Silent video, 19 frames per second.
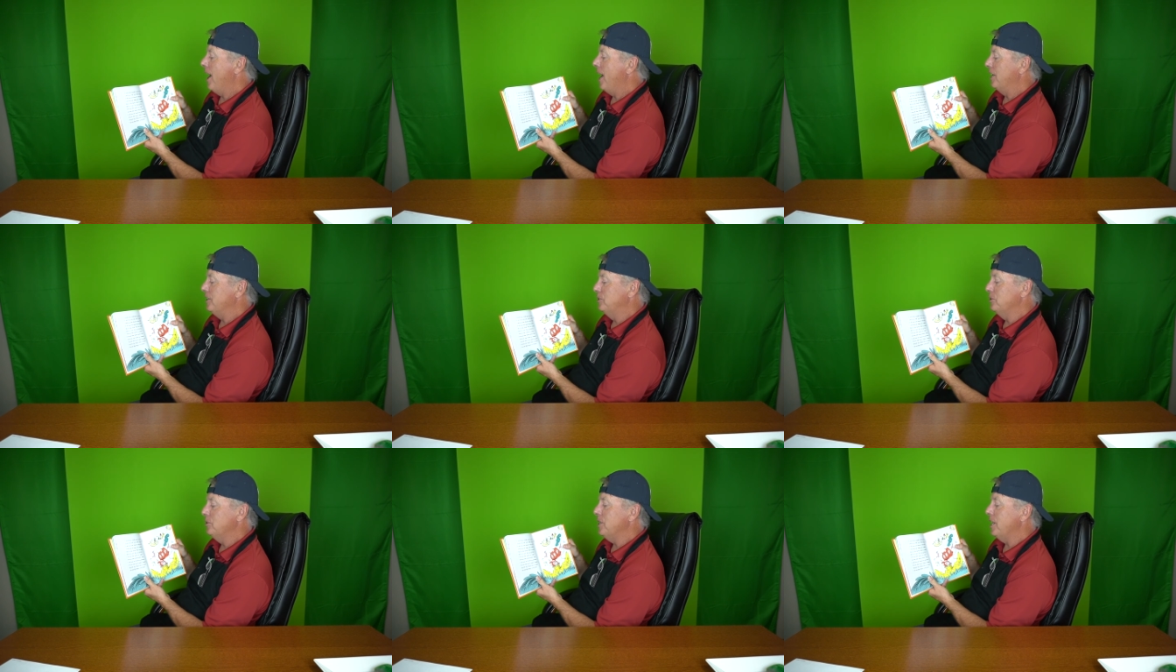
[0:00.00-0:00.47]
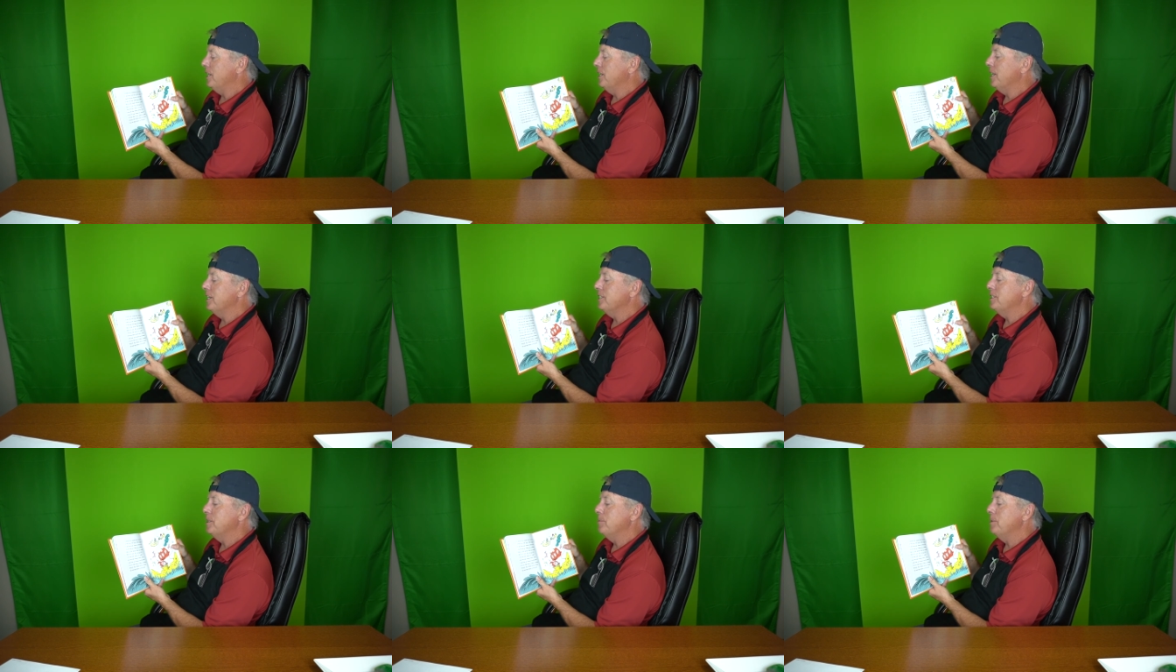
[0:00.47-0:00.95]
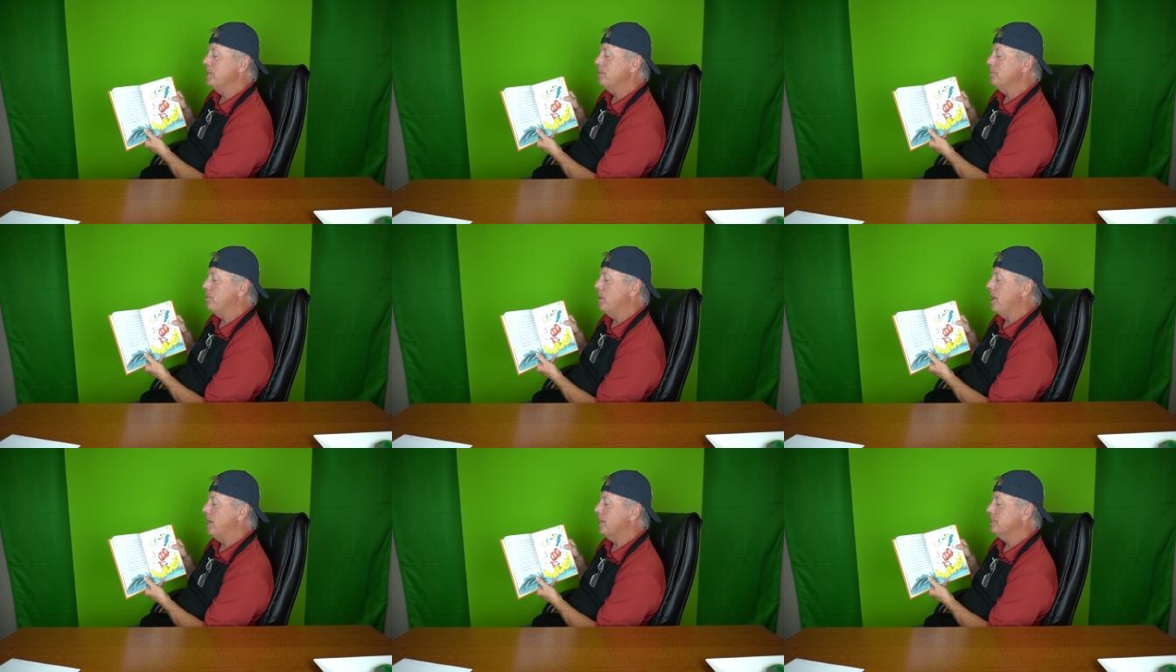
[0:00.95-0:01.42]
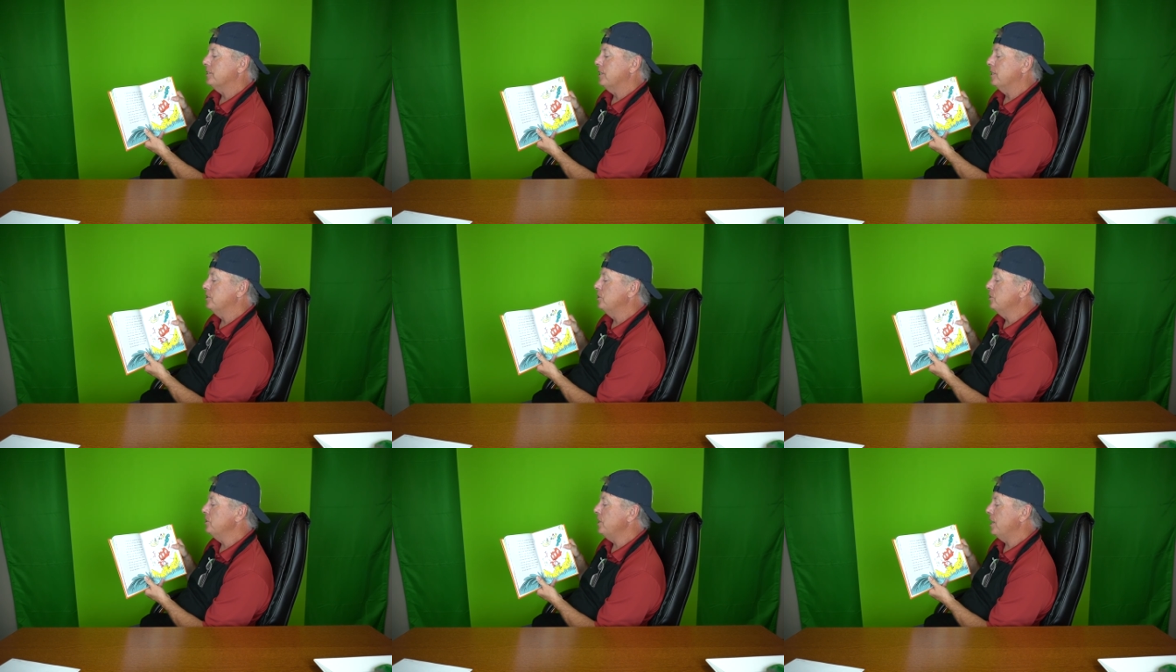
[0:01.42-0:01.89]
I do not like them in a box. I
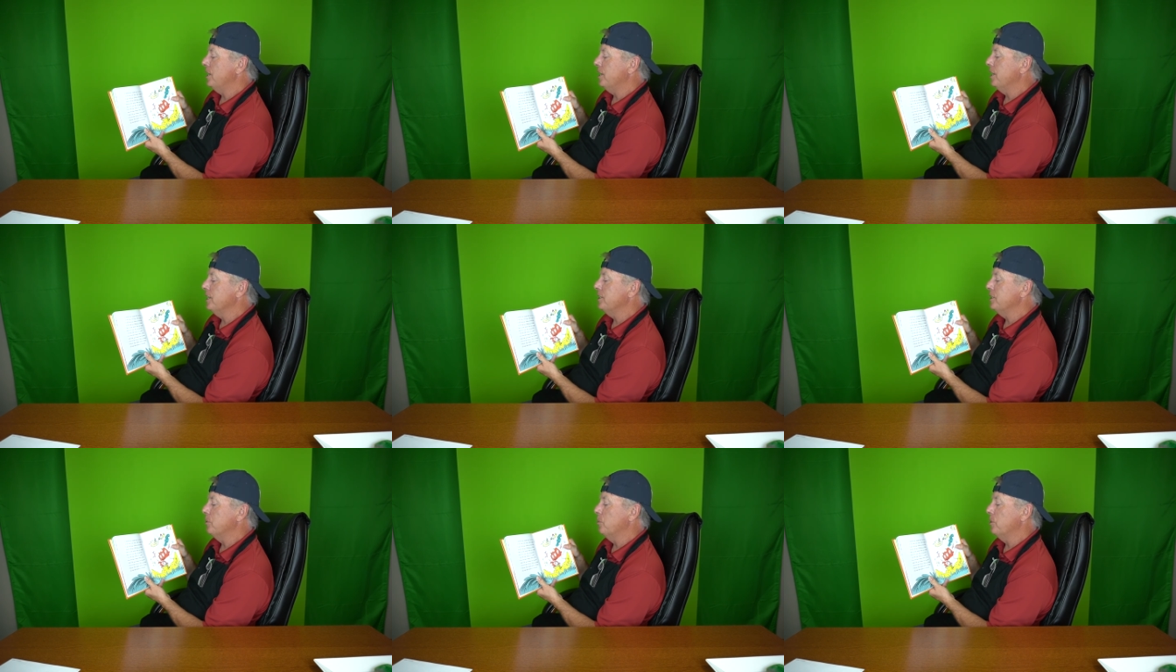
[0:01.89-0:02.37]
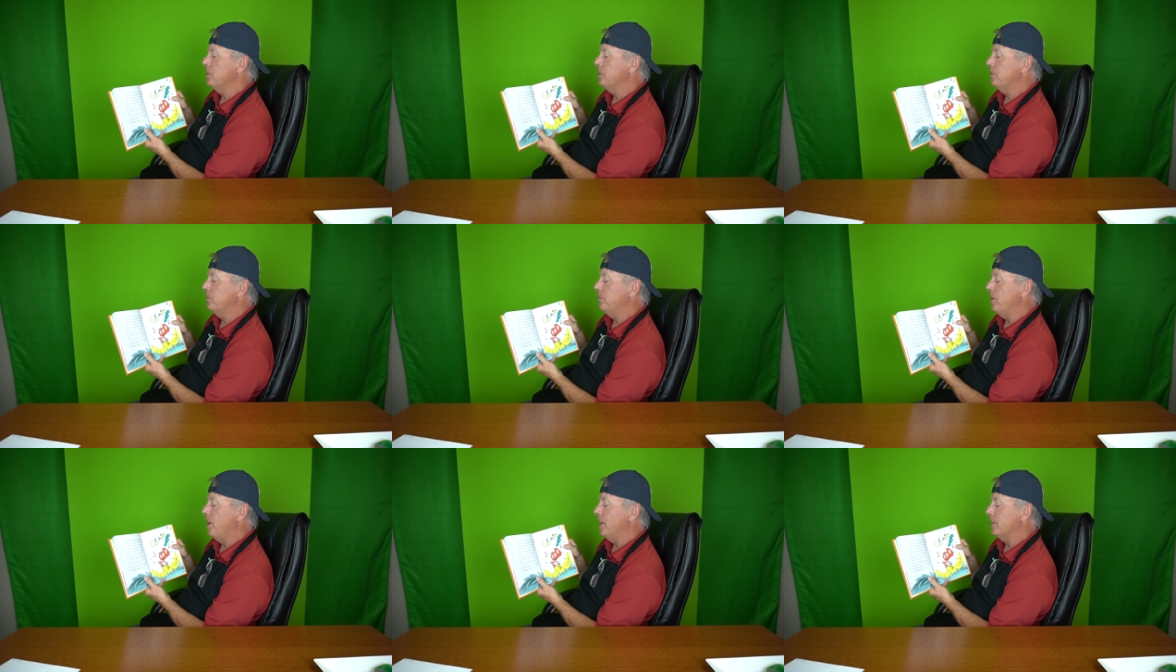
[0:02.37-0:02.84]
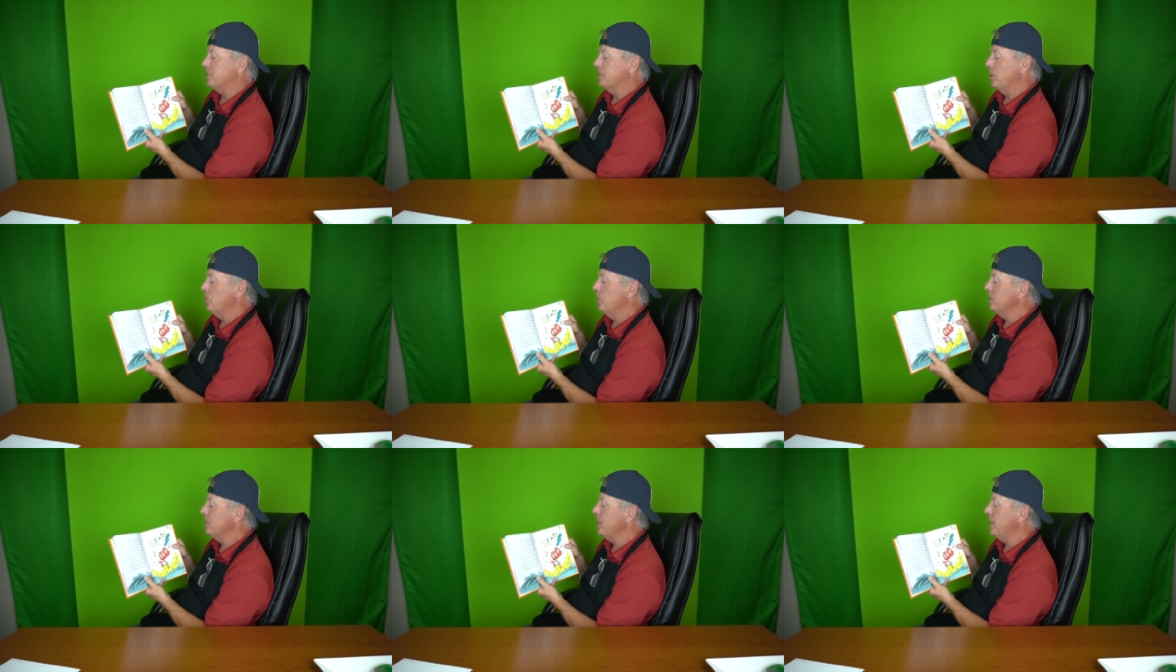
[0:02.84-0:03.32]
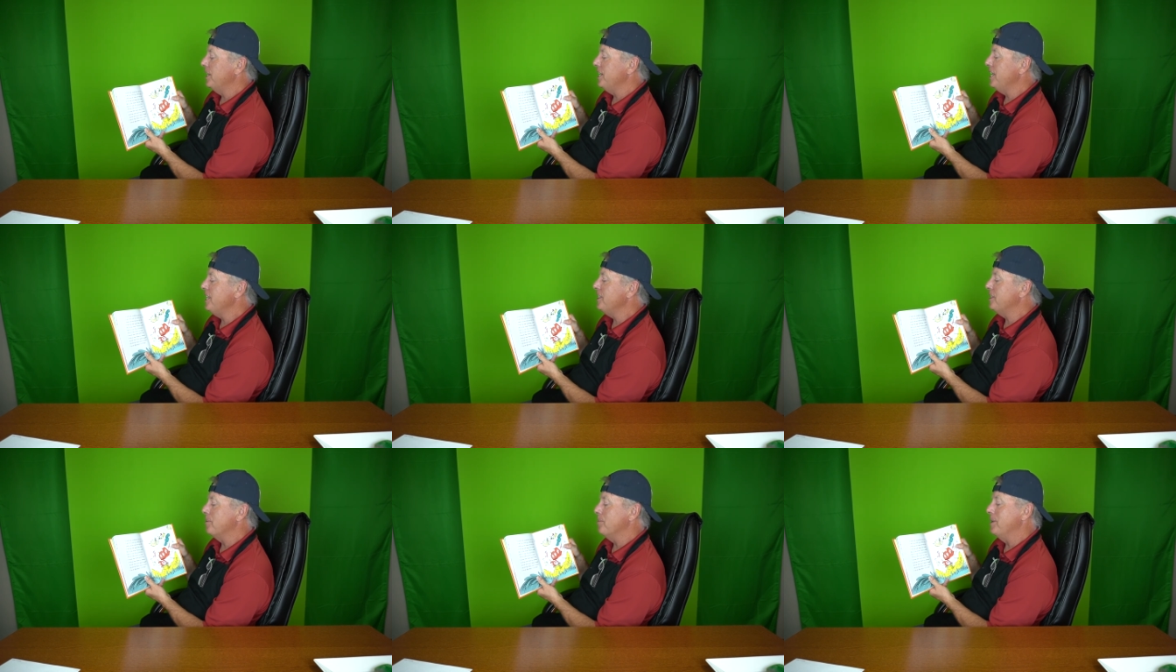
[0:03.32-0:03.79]
do not like them with a fox. I will not
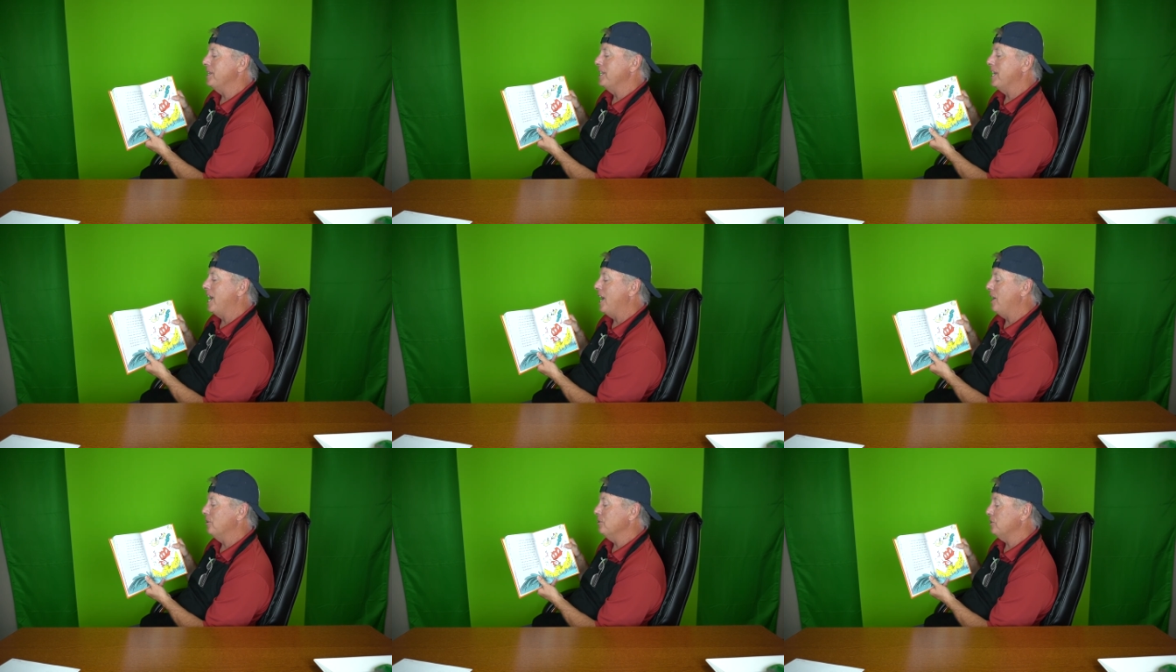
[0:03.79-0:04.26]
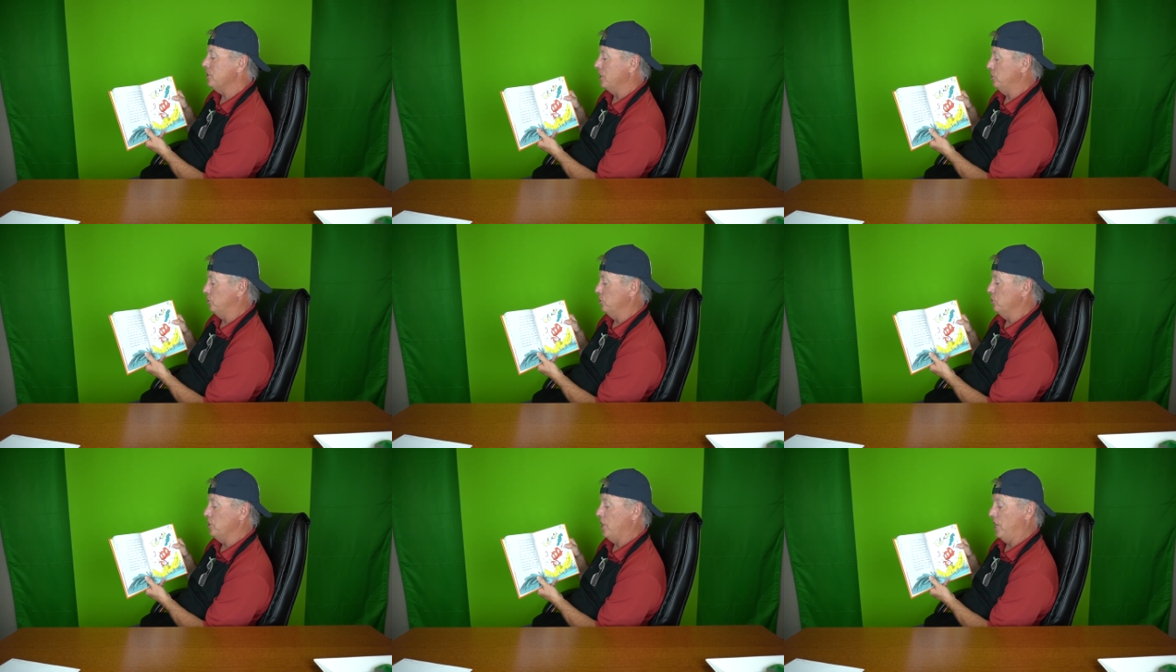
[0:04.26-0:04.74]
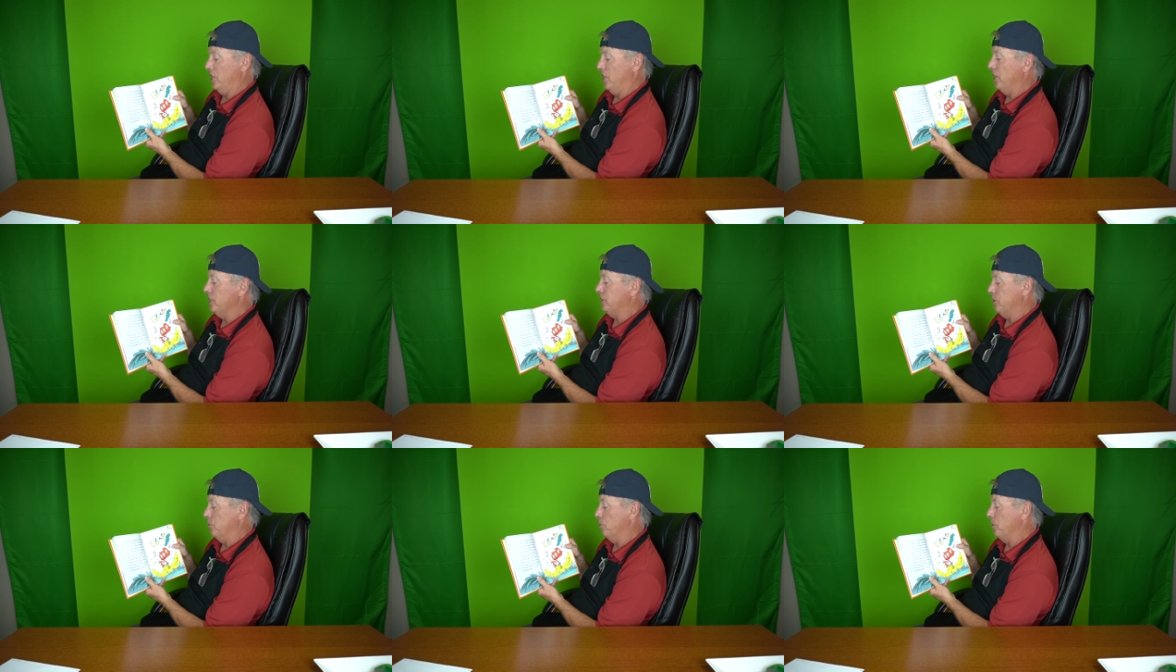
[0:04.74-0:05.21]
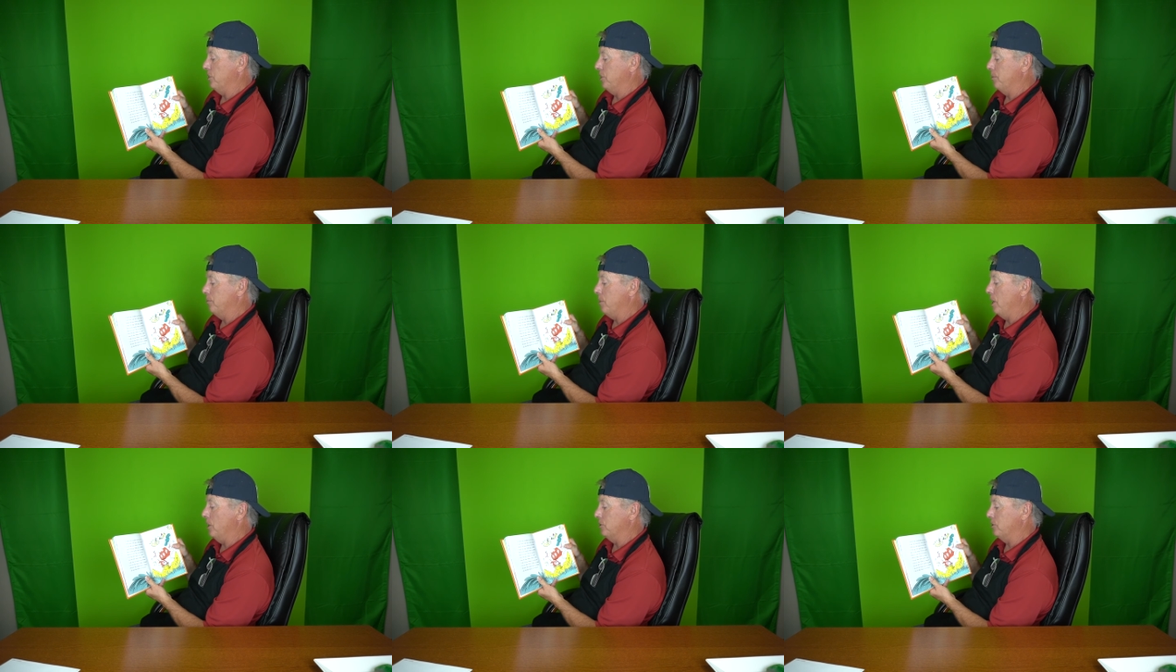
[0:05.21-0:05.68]
eat them in a house. I do not like them with a
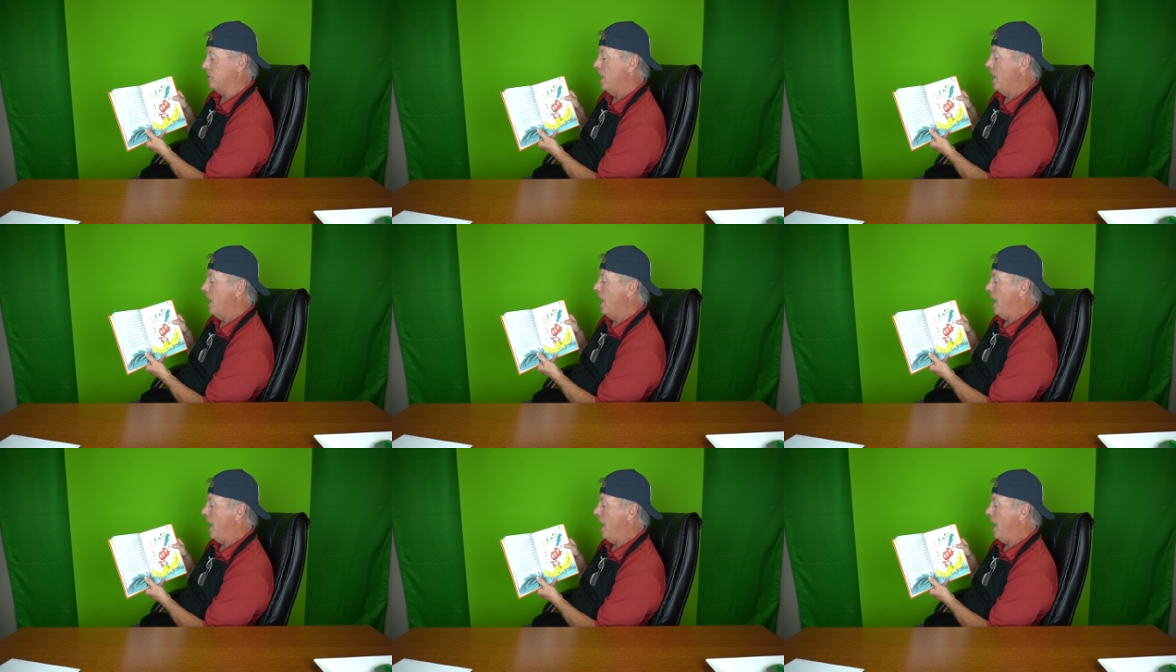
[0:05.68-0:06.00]
mouse.